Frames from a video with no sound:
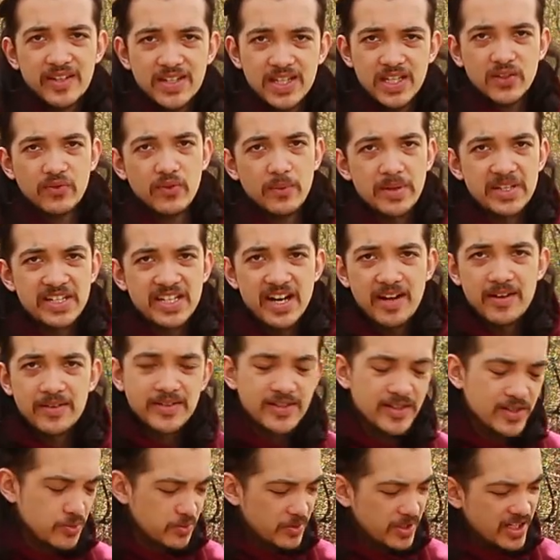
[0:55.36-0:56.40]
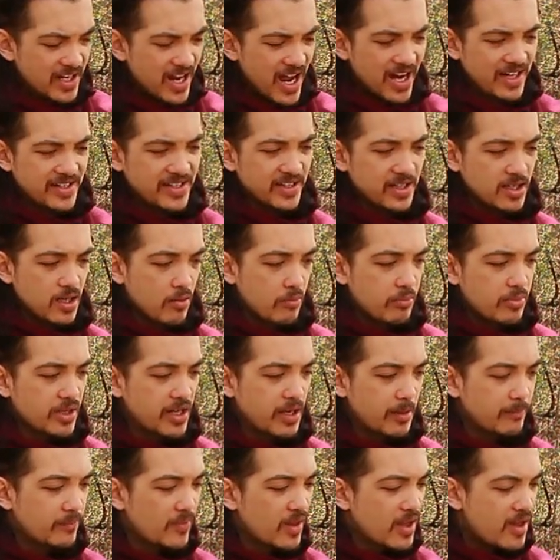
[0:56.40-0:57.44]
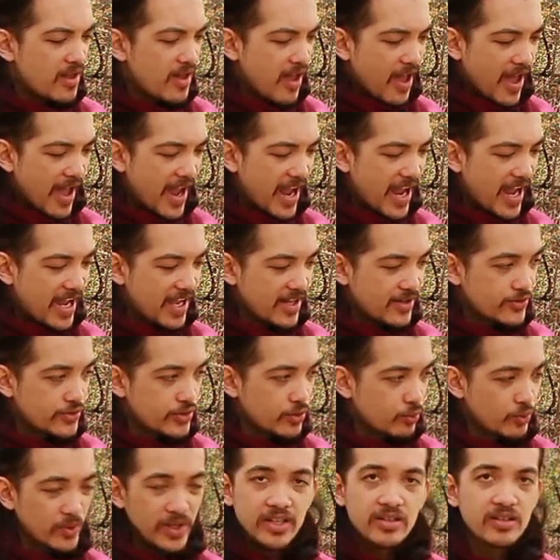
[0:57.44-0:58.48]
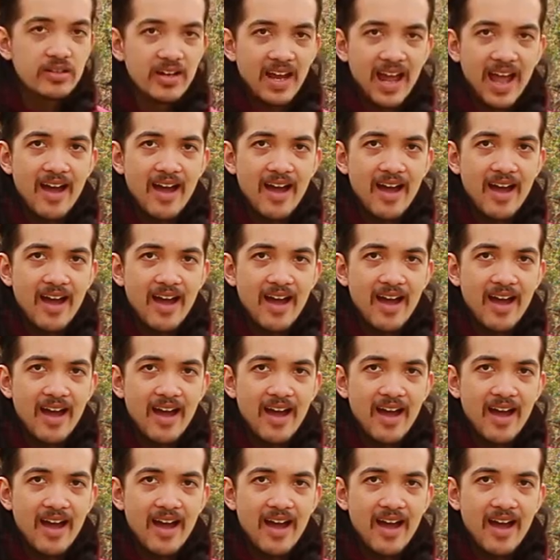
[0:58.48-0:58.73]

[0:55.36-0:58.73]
This is from the Townsend's Reenacting Company. And we didn't